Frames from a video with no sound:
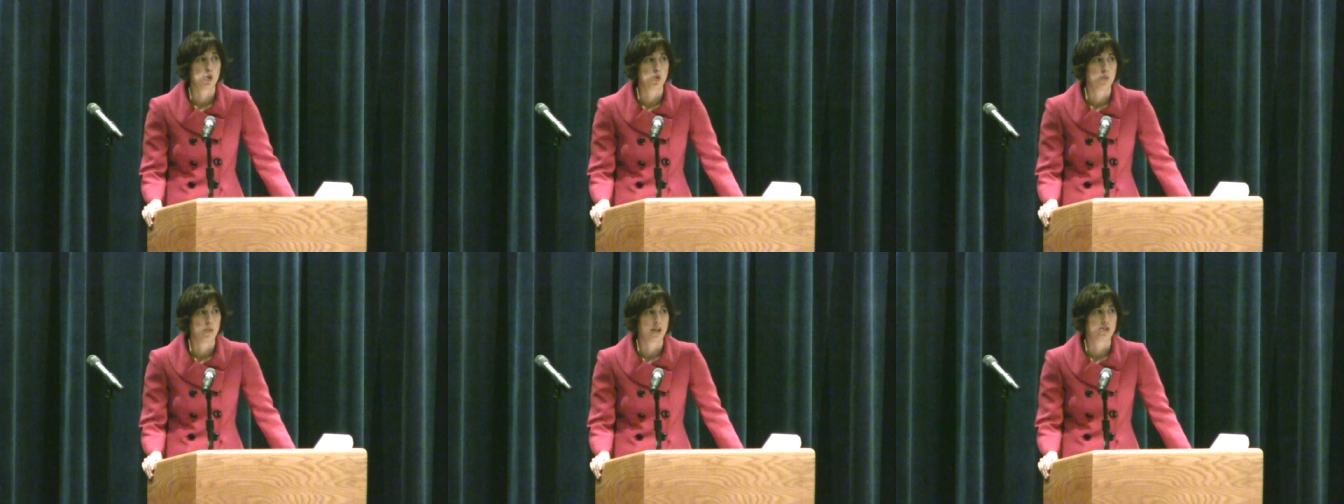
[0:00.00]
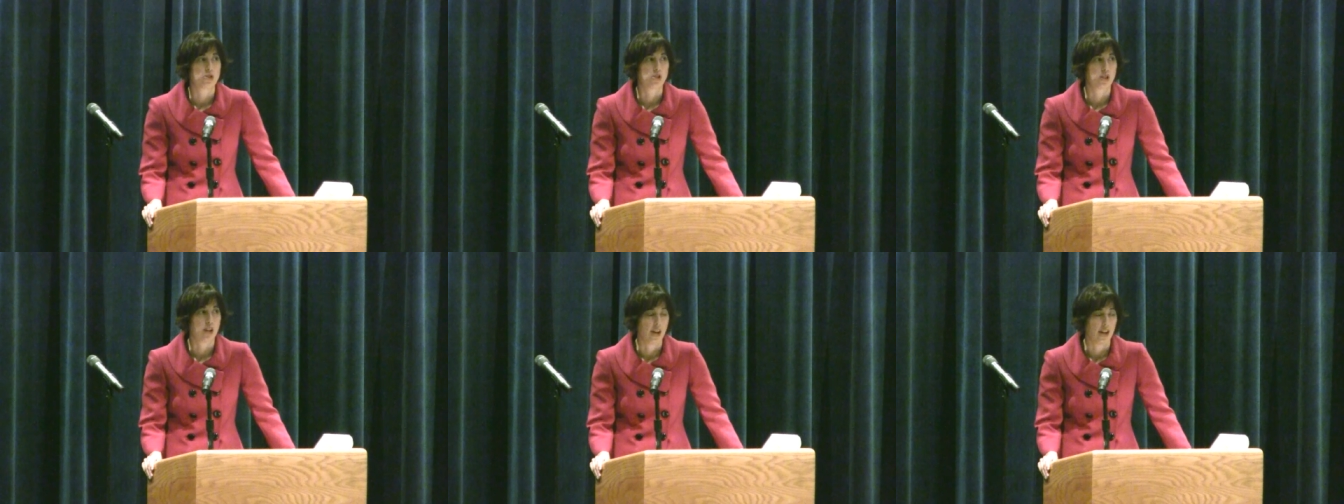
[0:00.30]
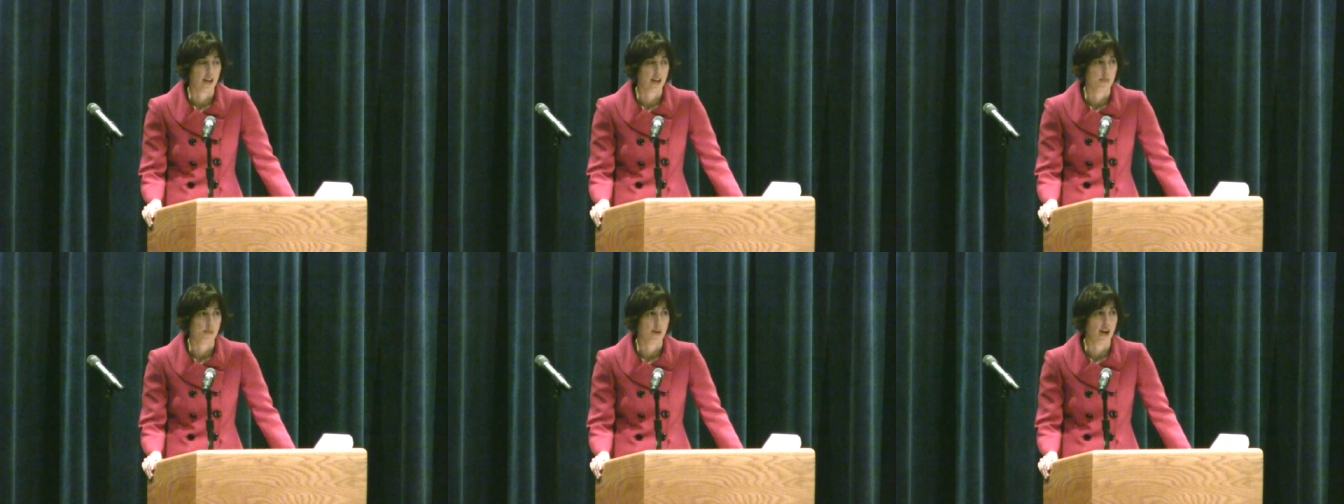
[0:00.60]
too much
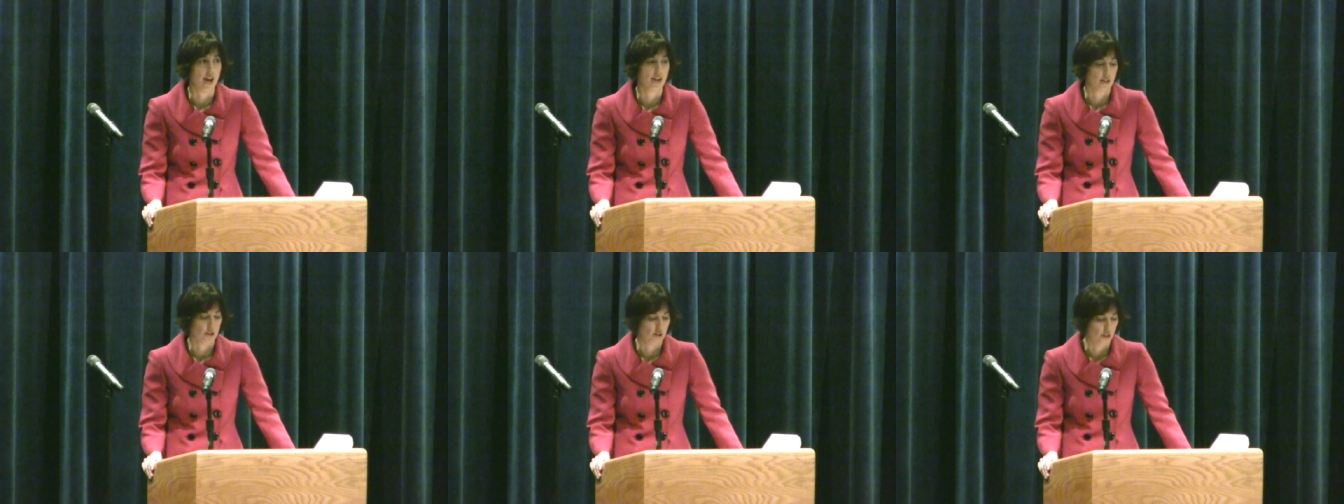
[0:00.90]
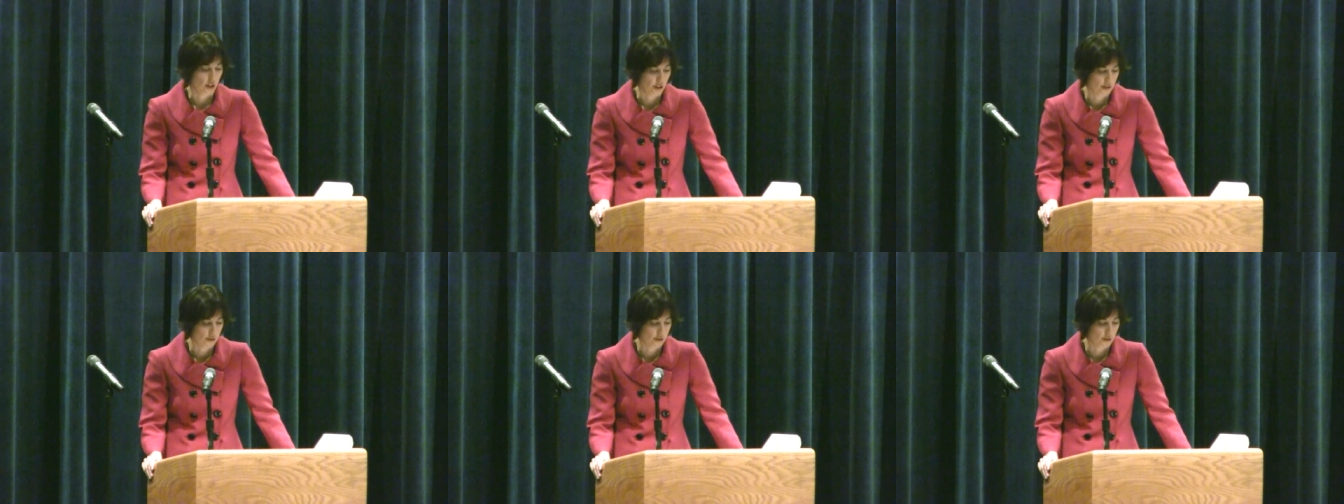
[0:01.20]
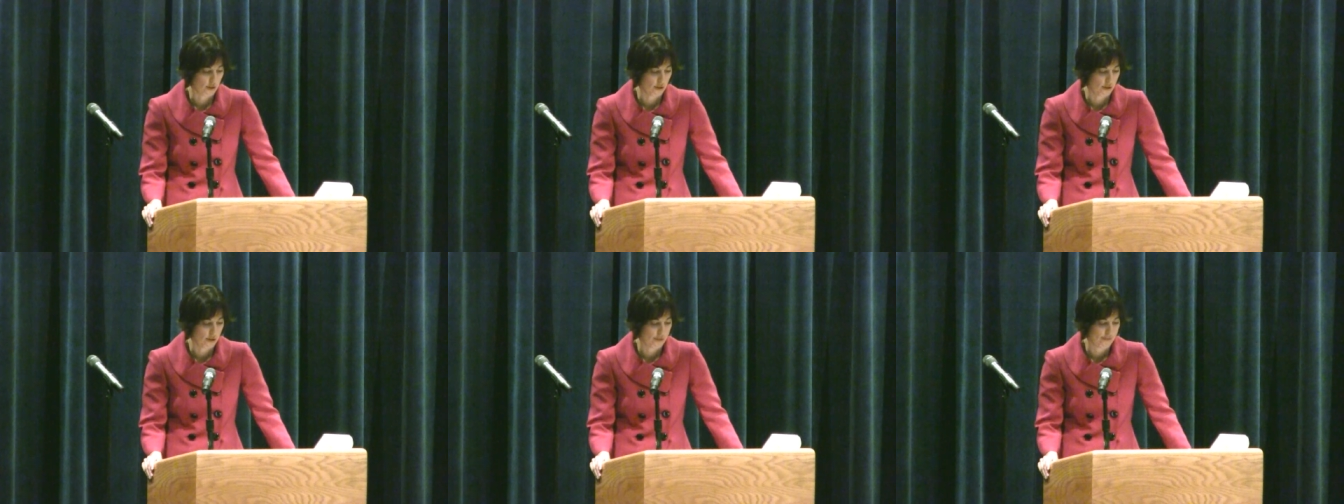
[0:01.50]
time at the law
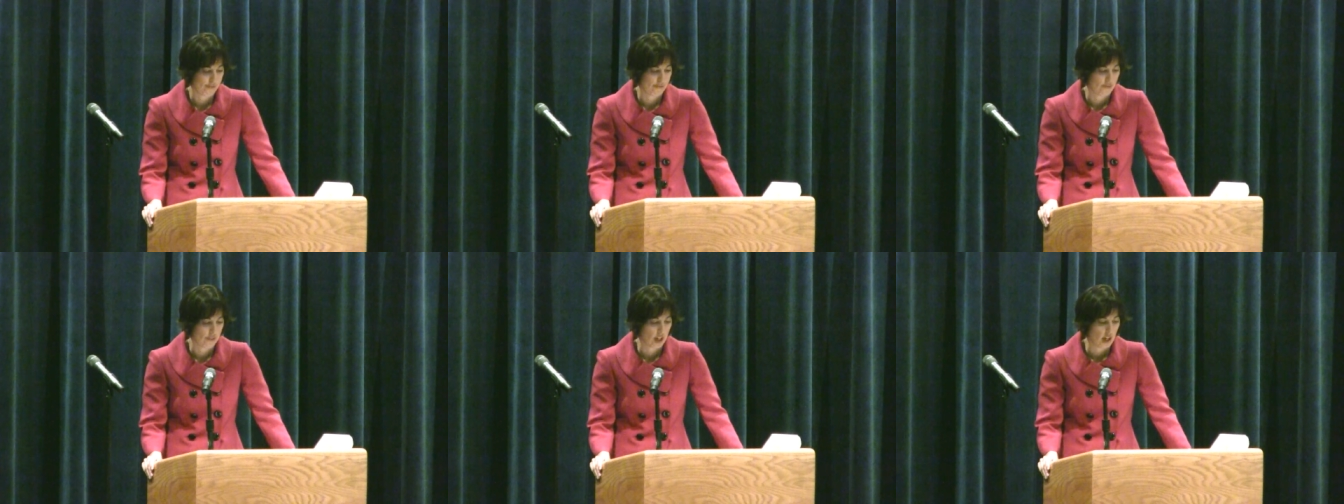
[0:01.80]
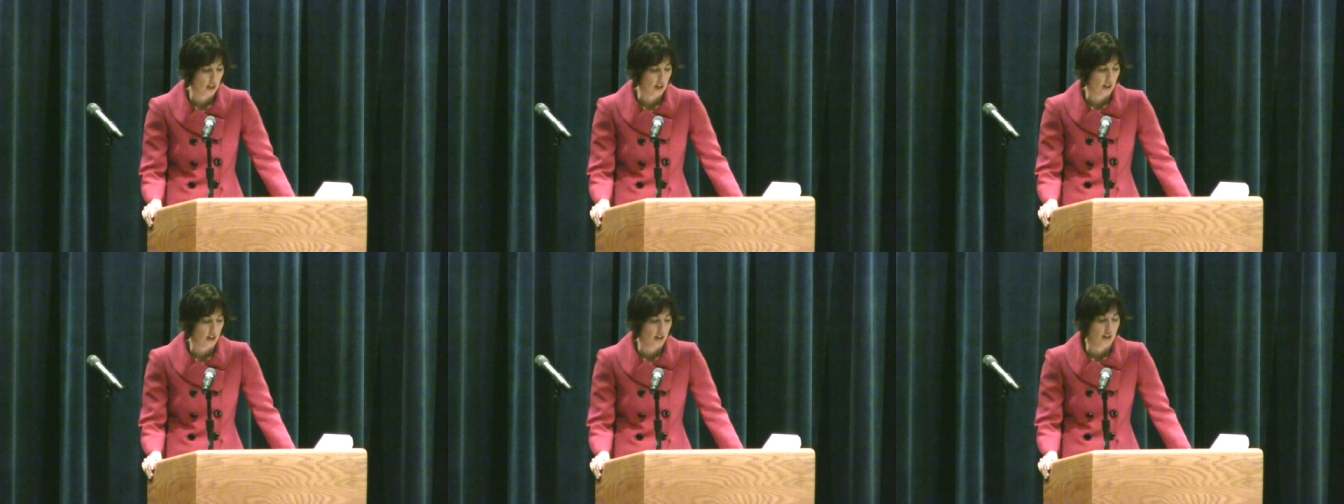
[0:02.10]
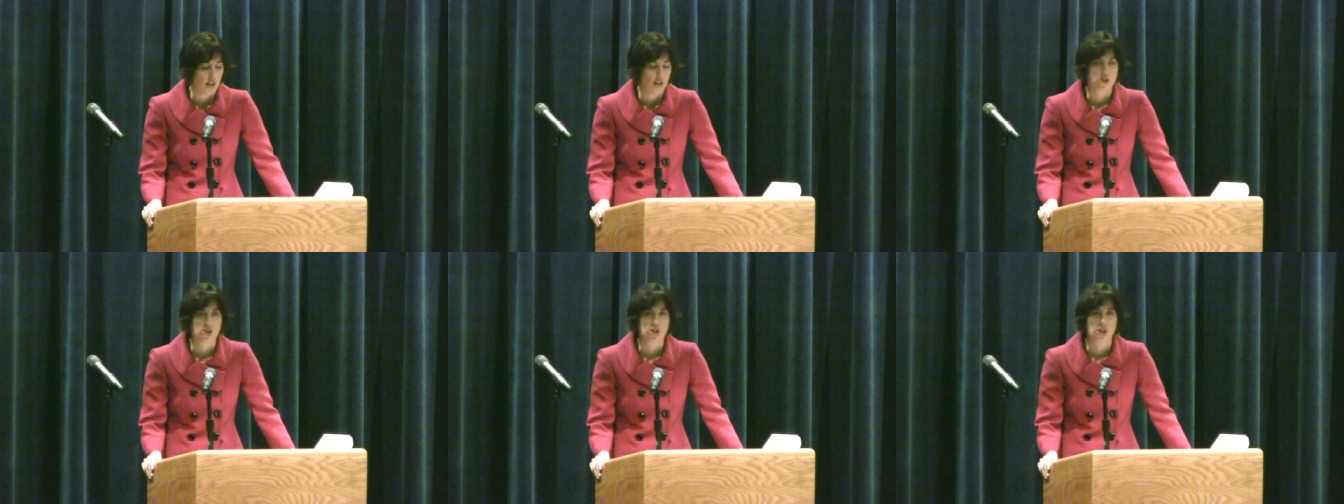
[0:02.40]
school.
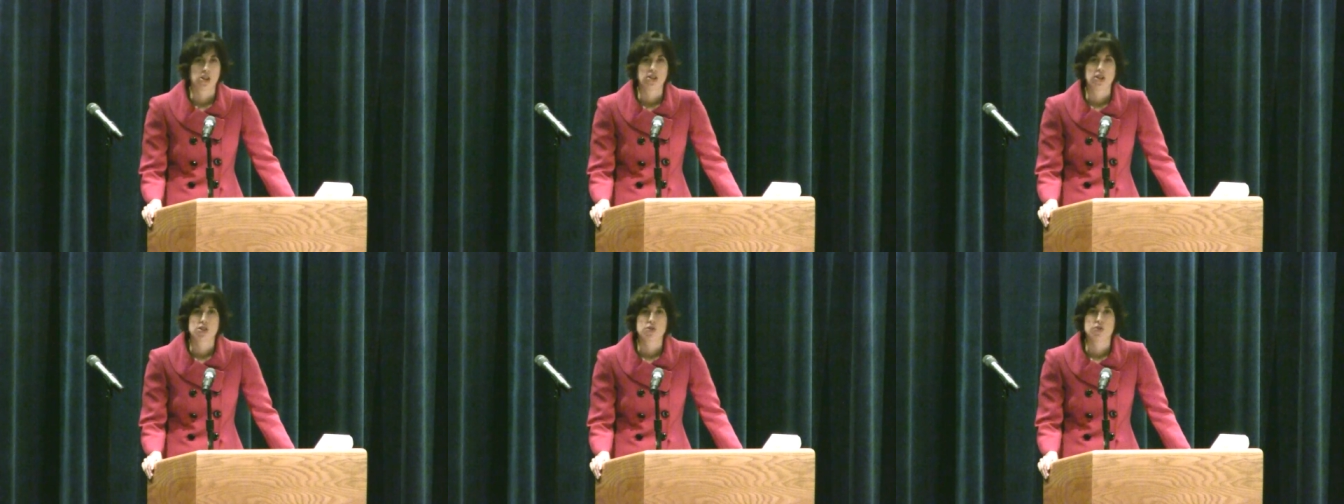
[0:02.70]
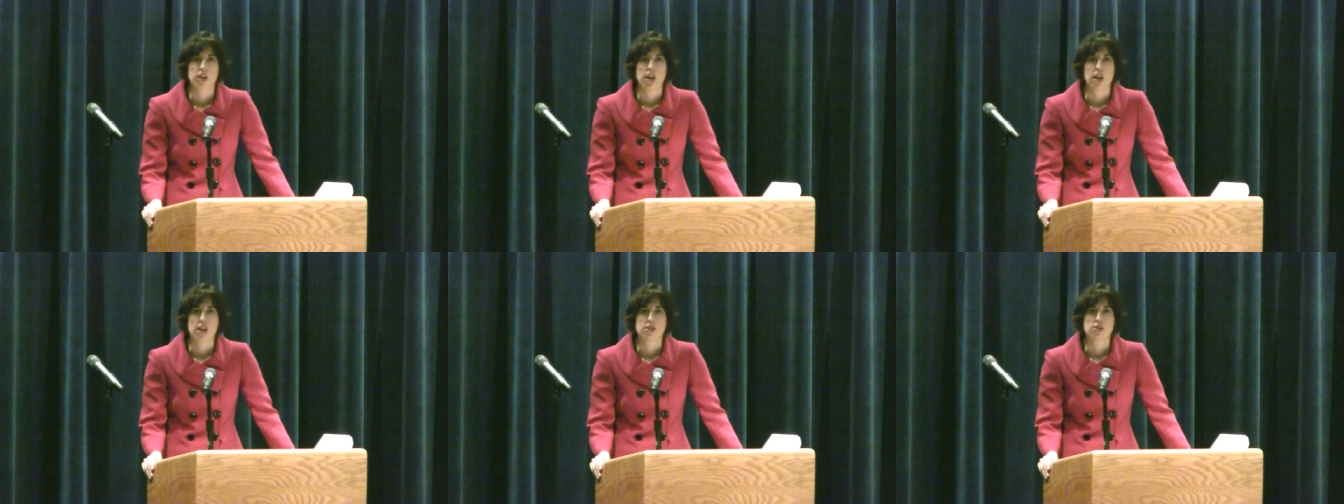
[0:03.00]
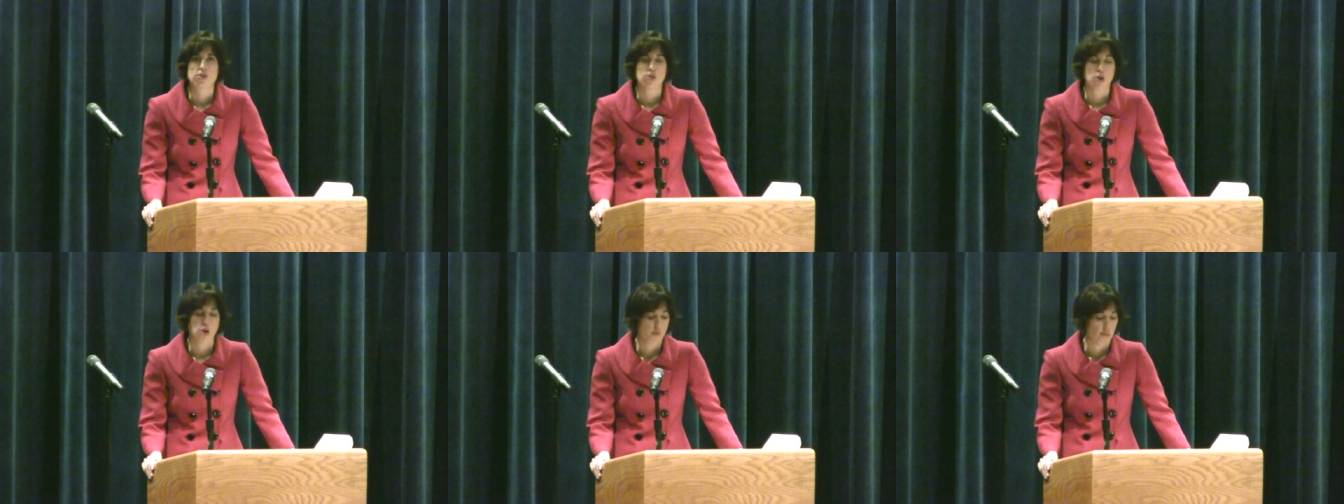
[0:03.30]
Charlottesville has
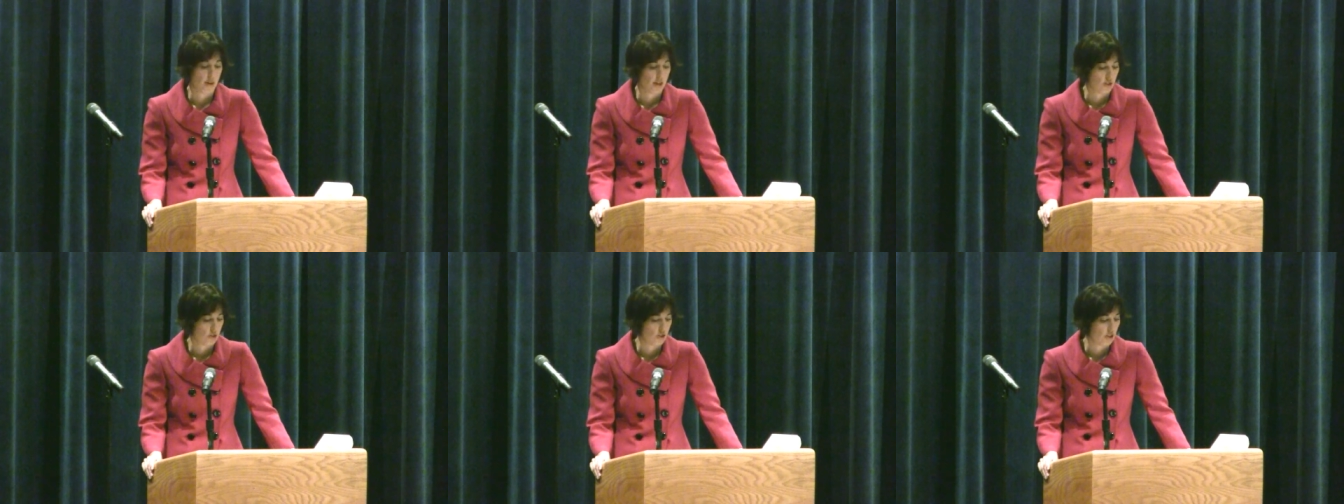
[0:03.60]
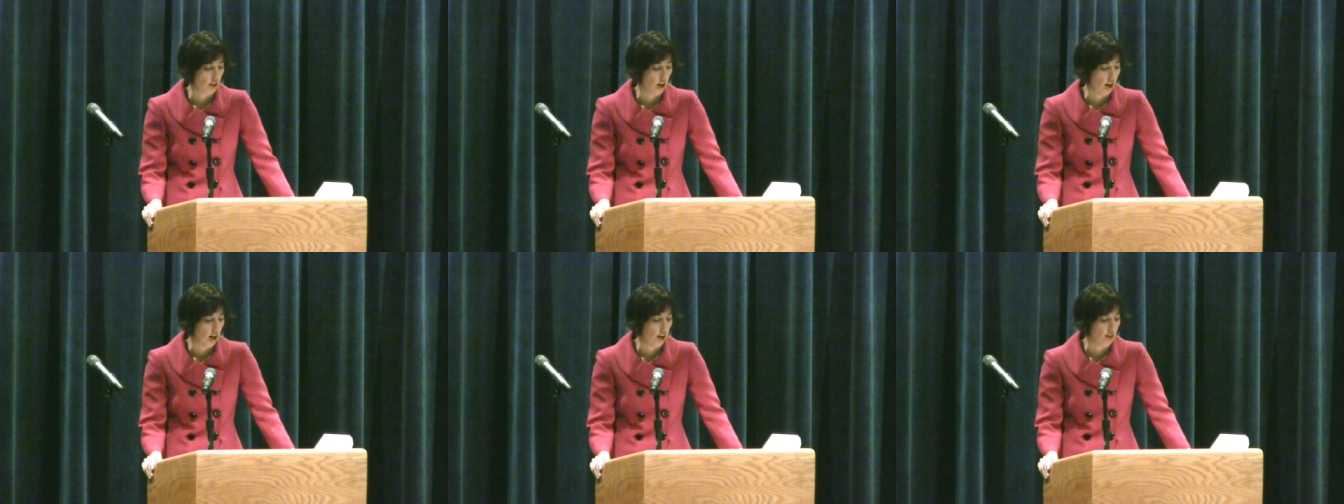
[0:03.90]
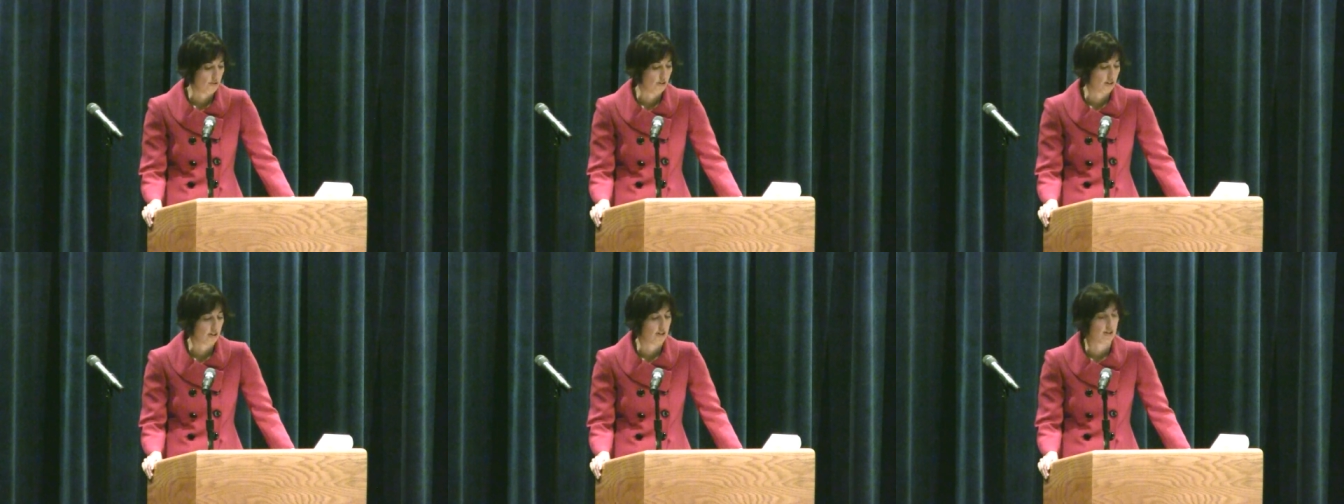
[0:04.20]
so much to
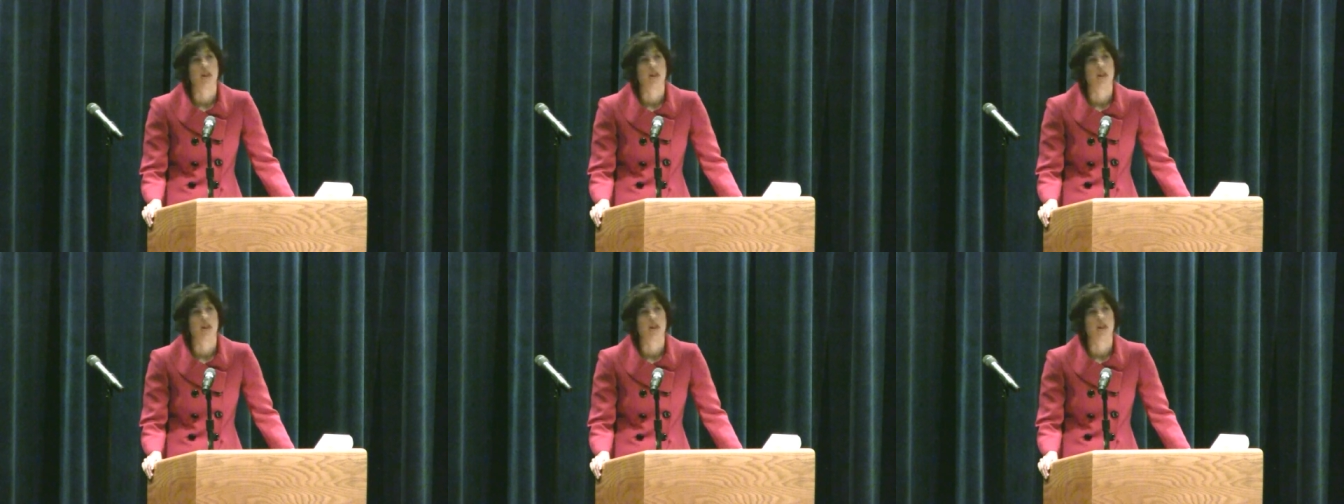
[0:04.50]
offer.